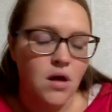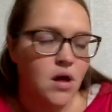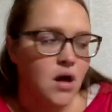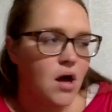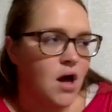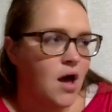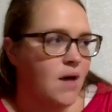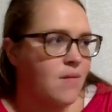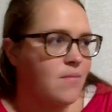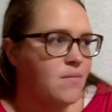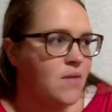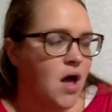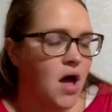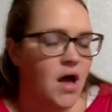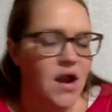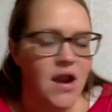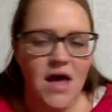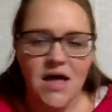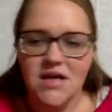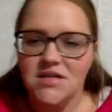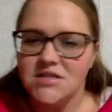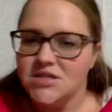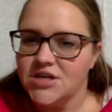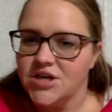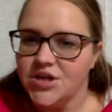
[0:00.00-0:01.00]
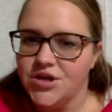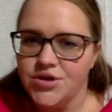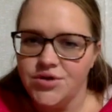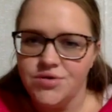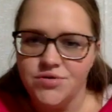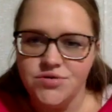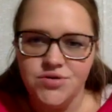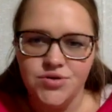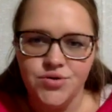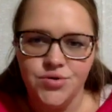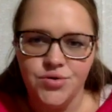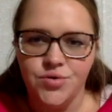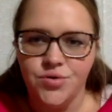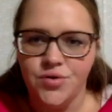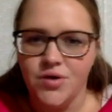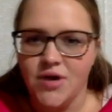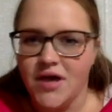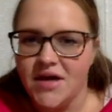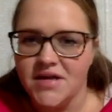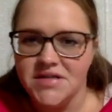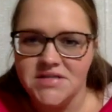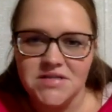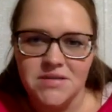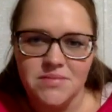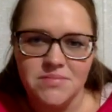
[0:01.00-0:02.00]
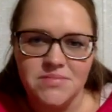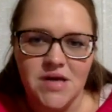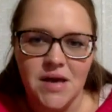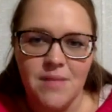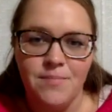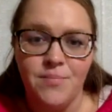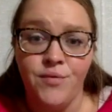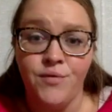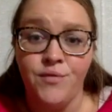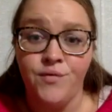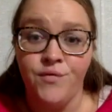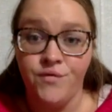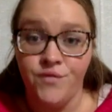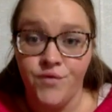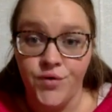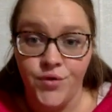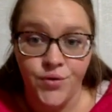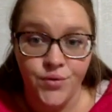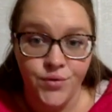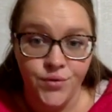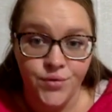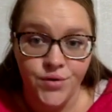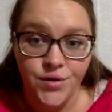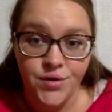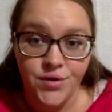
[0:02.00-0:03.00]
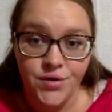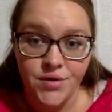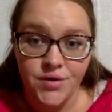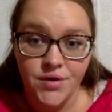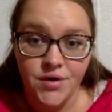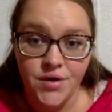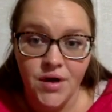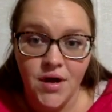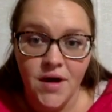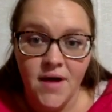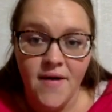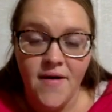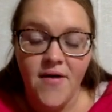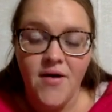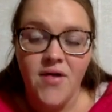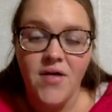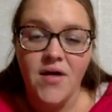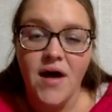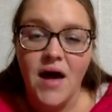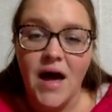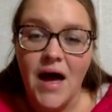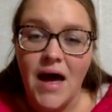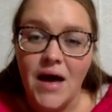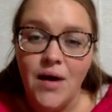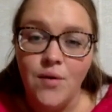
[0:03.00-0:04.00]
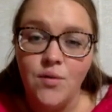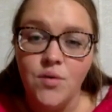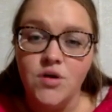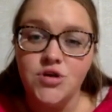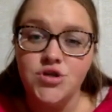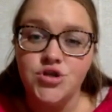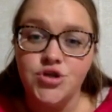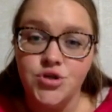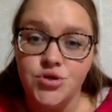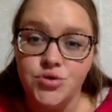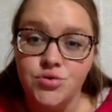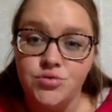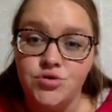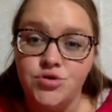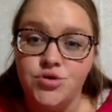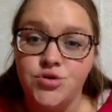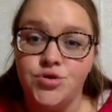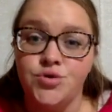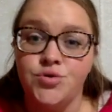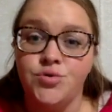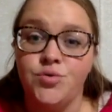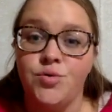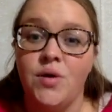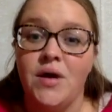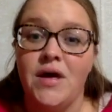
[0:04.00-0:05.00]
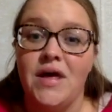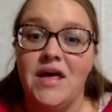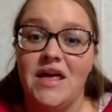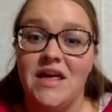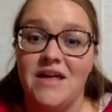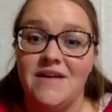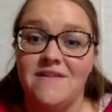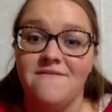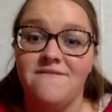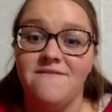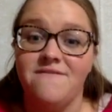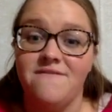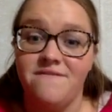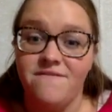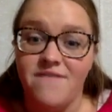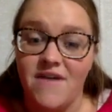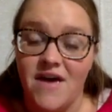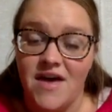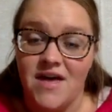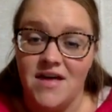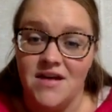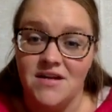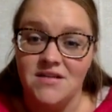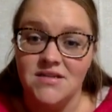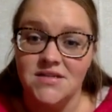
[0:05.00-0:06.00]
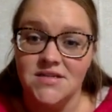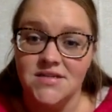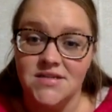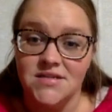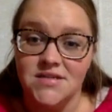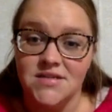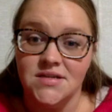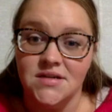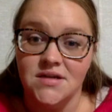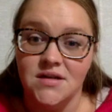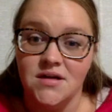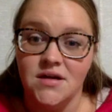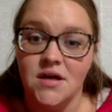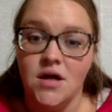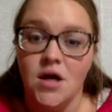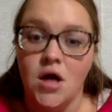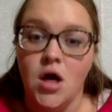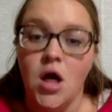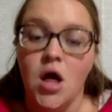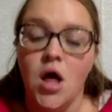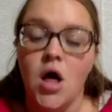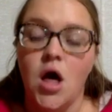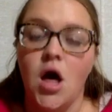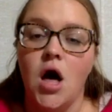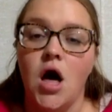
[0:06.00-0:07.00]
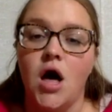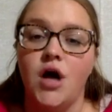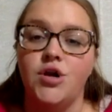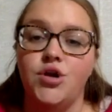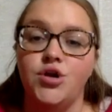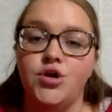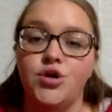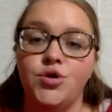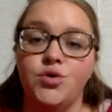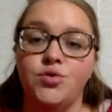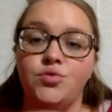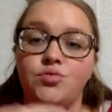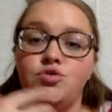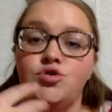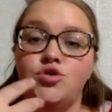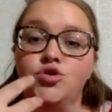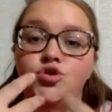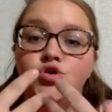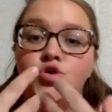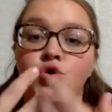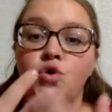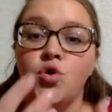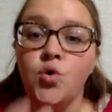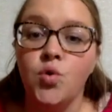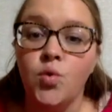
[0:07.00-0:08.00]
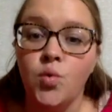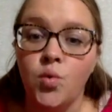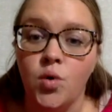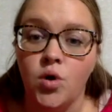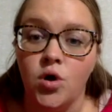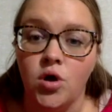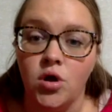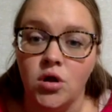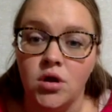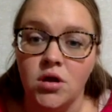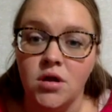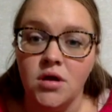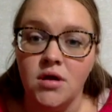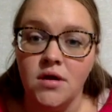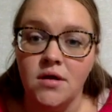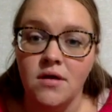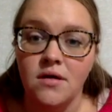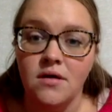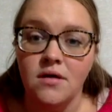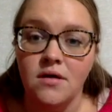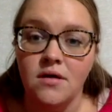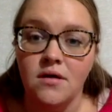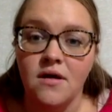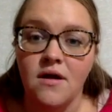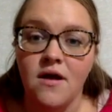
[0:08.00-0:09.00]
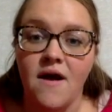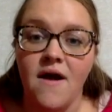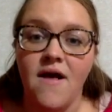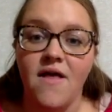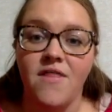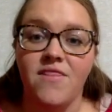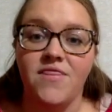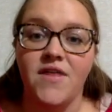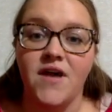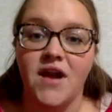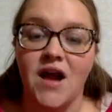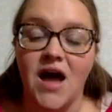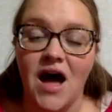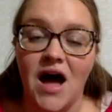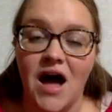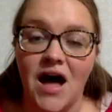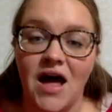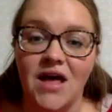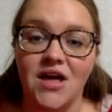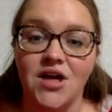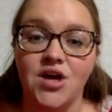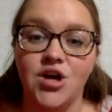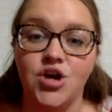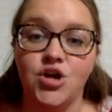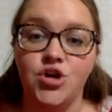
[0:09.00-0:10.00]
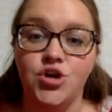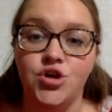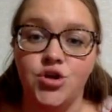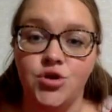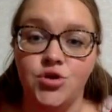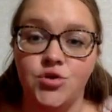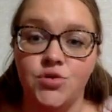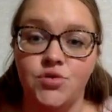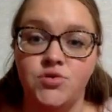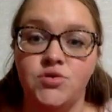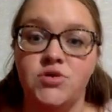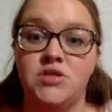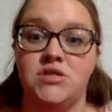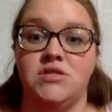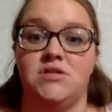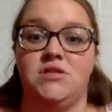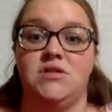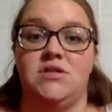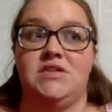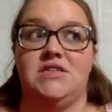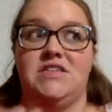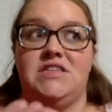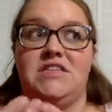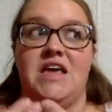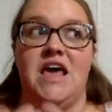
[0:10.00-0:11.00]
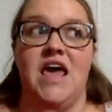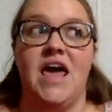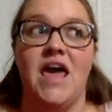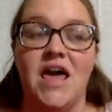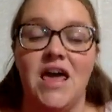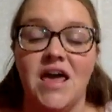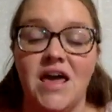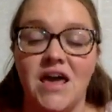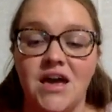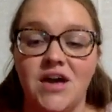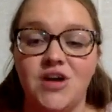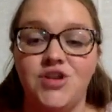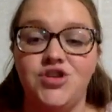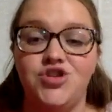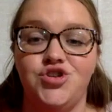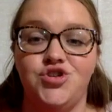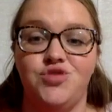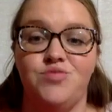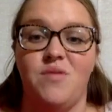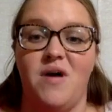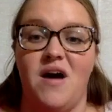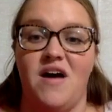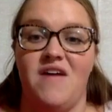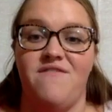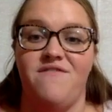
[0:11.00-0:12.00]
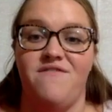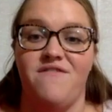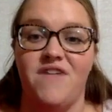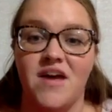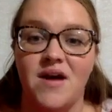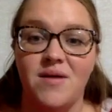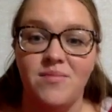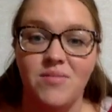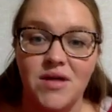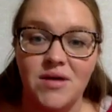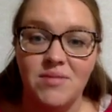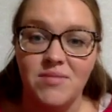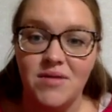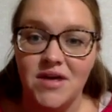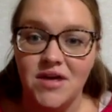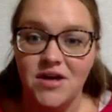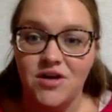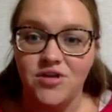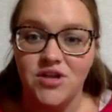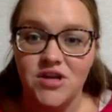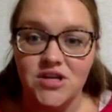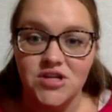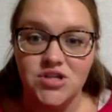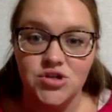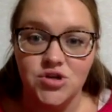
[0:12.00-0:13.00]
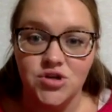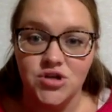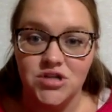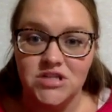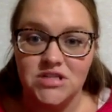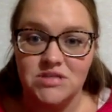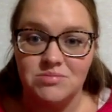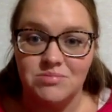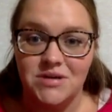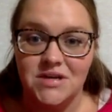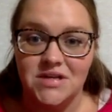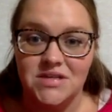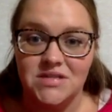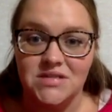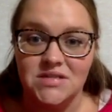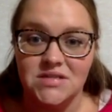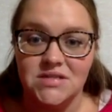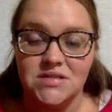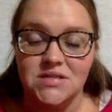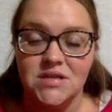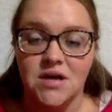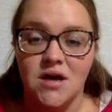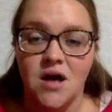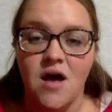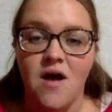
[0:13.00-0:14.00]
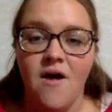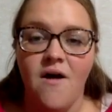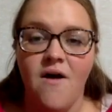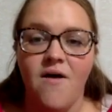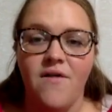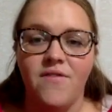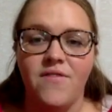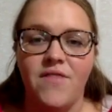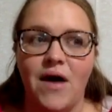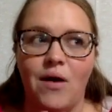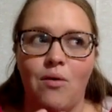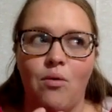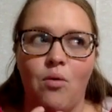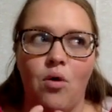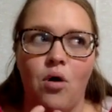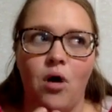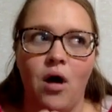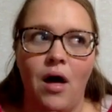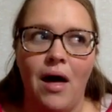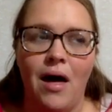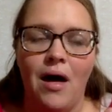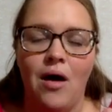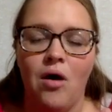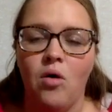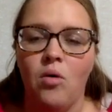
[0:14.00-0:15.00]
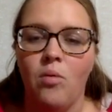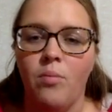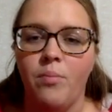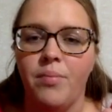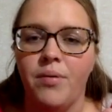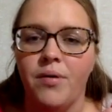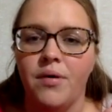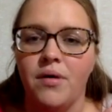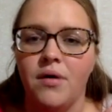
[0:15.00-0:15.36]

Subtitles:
I'm not asking you to create some type of food. I want you to invent a new tool that I could use to take to my family meal this Christmas that will help